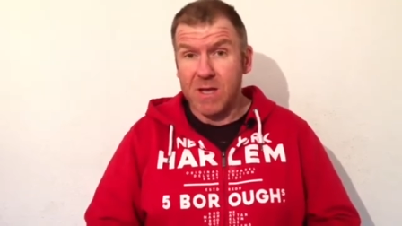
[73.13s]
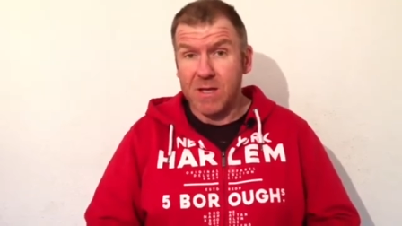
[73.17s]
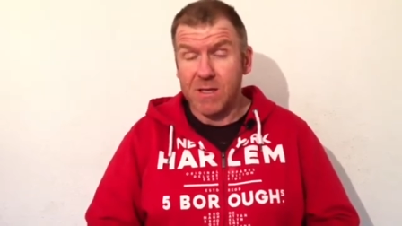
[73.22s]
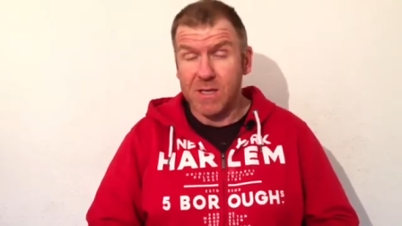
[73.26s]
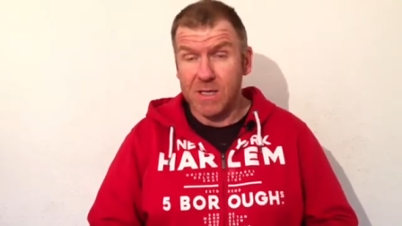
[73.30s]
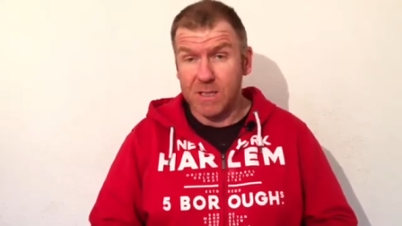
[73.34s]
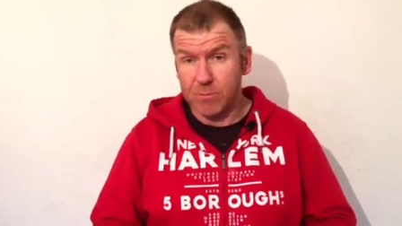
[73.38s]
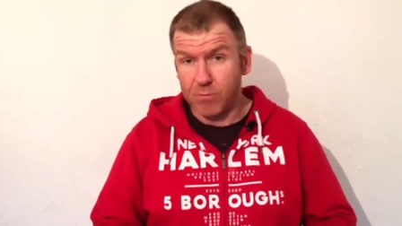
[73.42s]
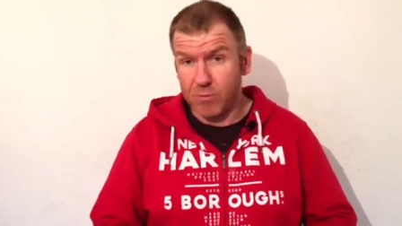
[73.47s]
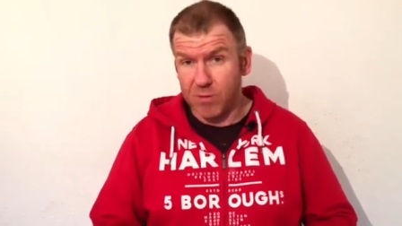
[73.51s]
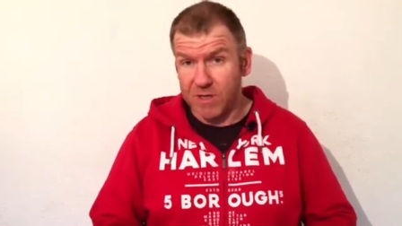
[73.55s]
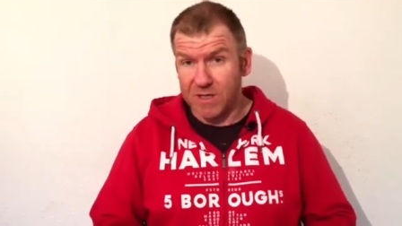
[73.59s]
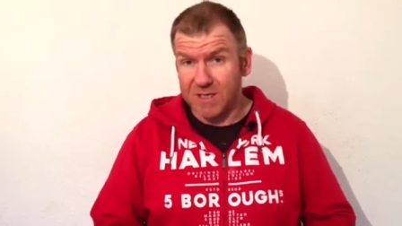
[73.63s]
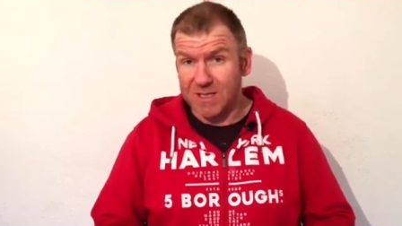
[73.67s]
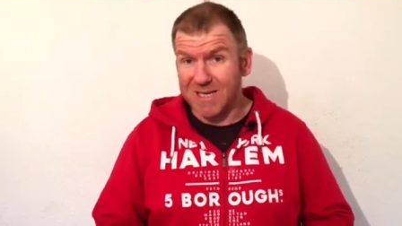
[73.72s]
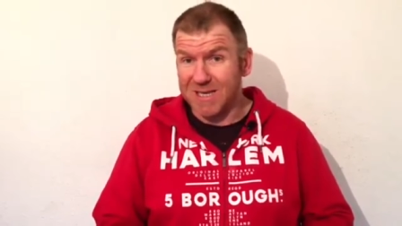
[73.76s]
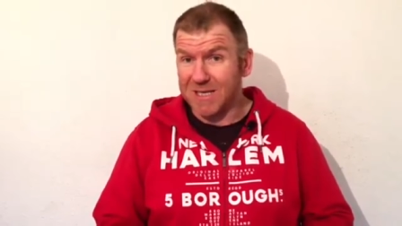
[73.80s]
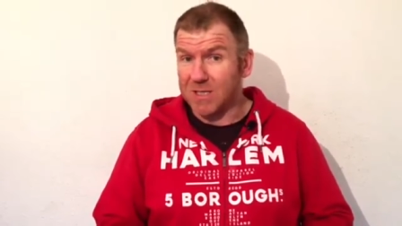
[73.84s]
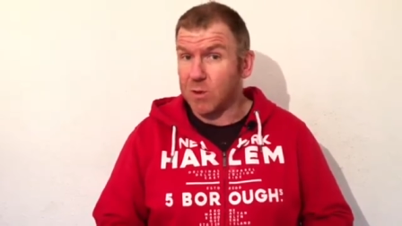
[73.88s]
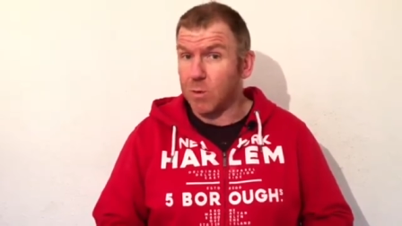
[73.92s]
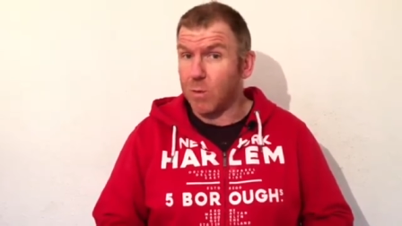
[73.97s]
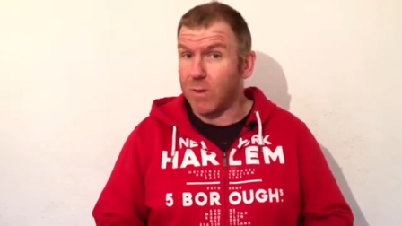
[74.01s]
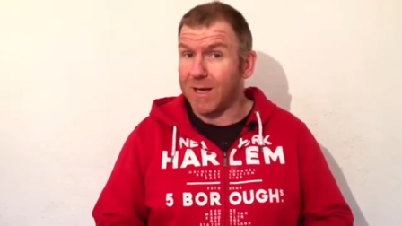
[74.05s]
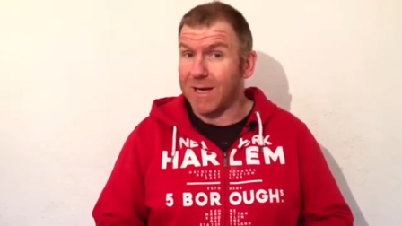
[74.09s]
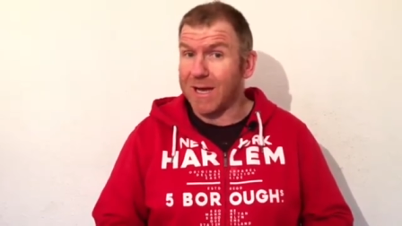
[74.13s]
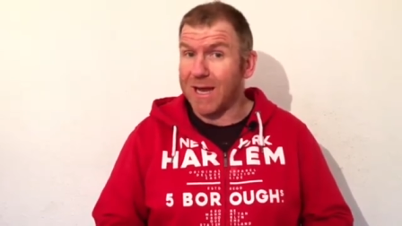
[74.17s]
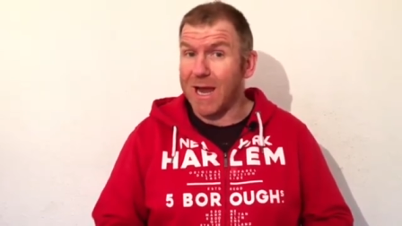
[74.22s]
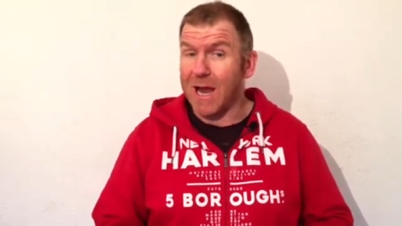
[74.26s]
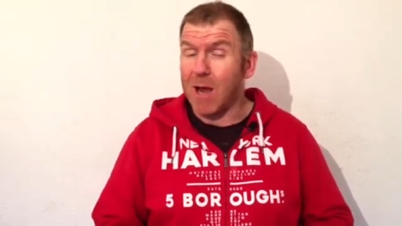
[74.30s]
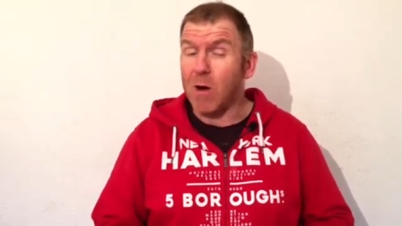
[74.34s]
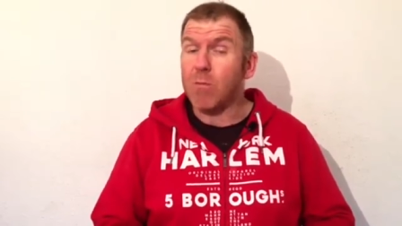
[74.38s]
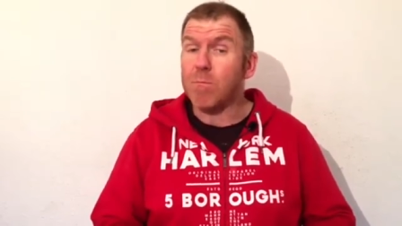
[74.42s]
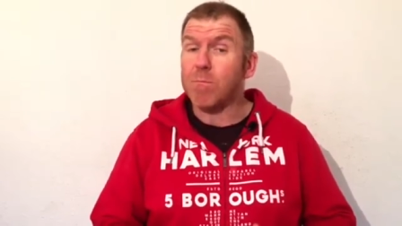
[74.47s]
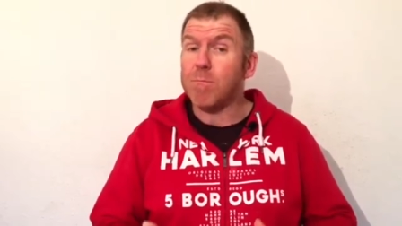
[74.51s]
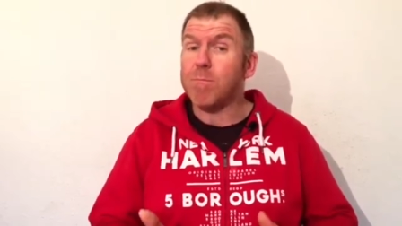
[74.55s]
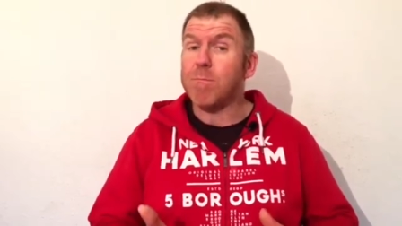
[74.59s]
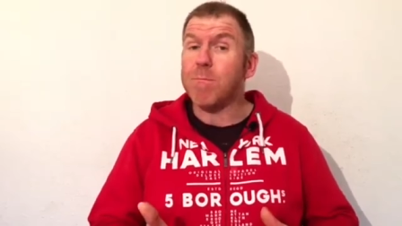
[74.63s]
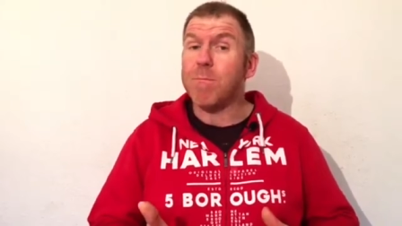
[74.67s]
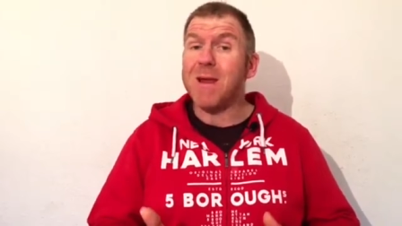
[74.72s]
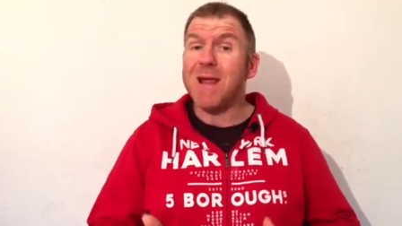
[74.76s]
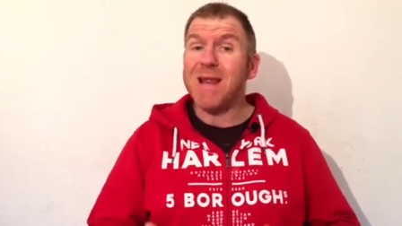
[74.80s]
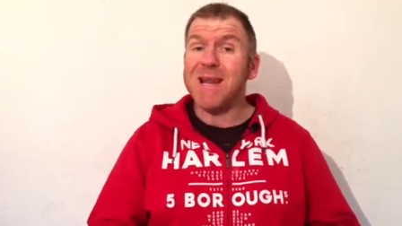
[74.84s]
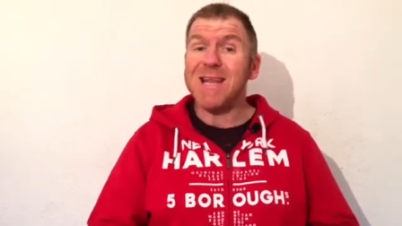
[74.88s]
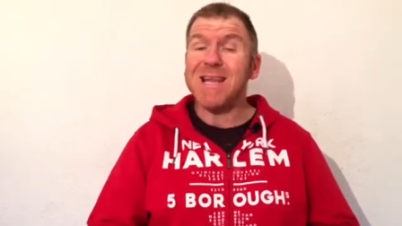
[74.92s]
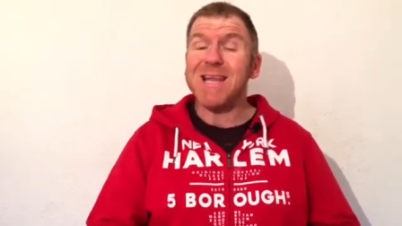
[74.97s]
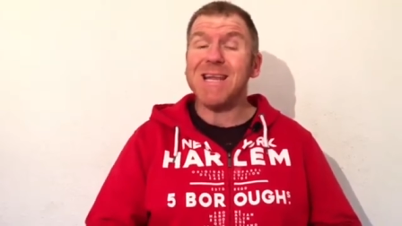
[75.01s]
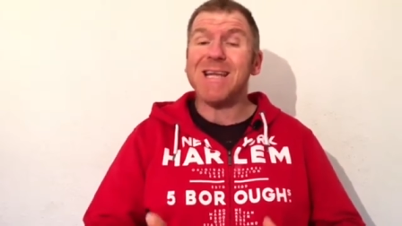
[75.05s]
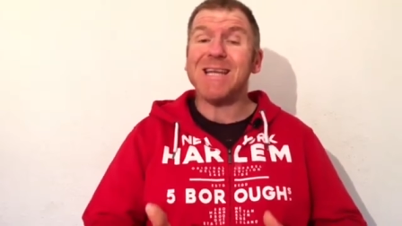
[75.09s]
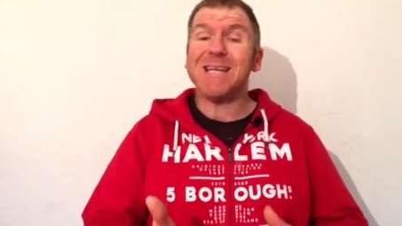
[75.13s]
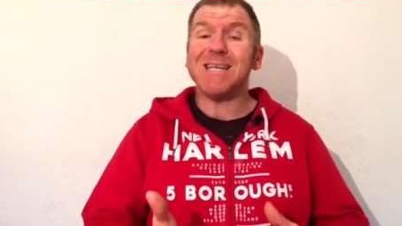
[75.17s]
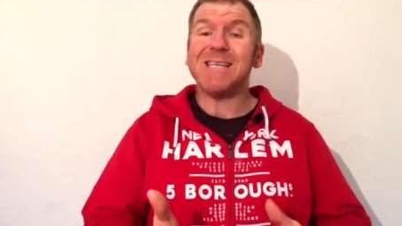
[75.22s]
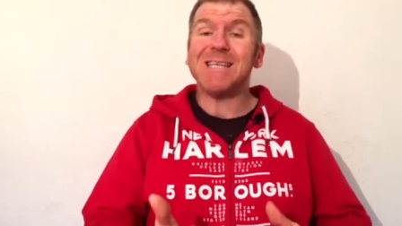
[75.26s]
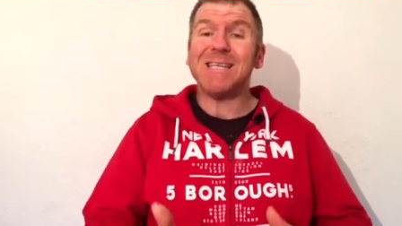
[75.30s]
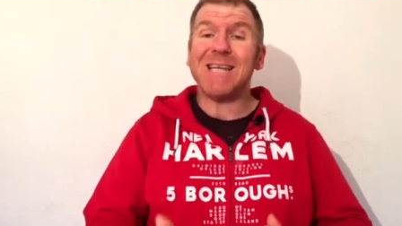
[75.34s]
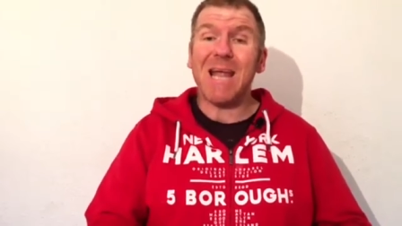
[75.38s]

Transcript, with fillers: This brings into account many